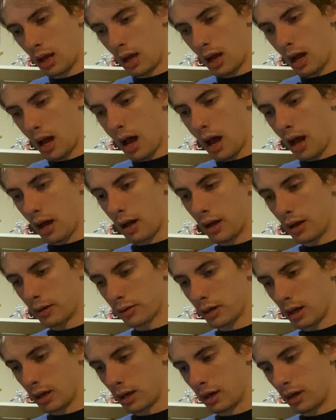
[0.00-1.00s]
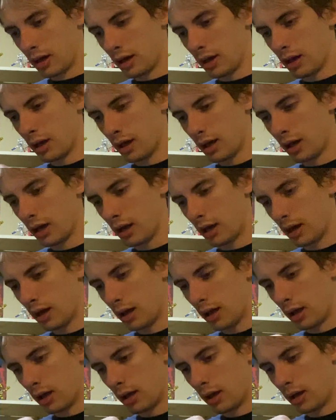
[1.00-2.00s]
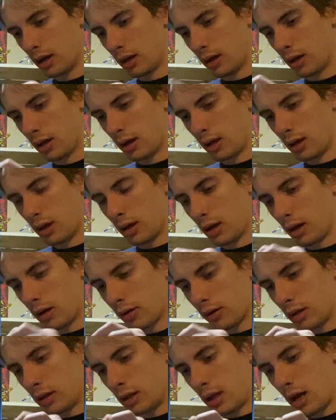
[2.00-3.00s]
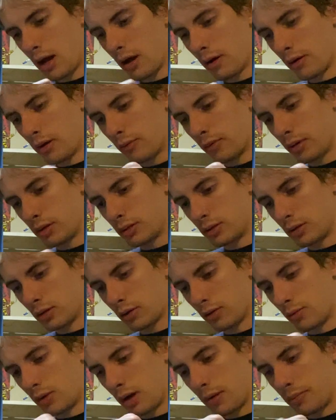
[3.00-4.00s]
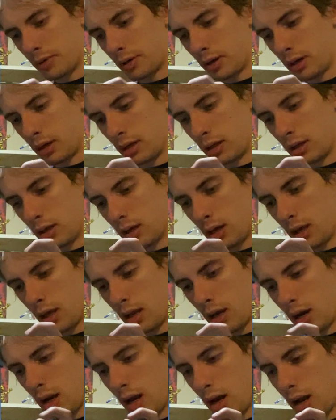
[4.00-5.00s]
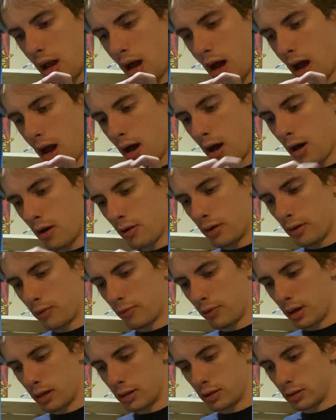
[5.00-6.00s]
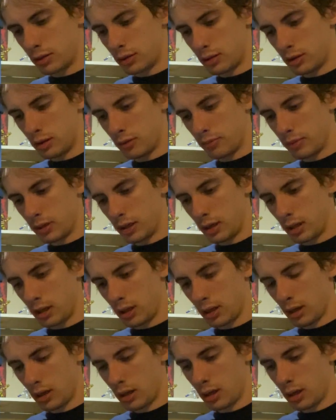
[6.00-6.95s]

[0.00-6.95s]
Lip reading: Ah, okay. Okay, now it wants to cooperate. Now it wants to be...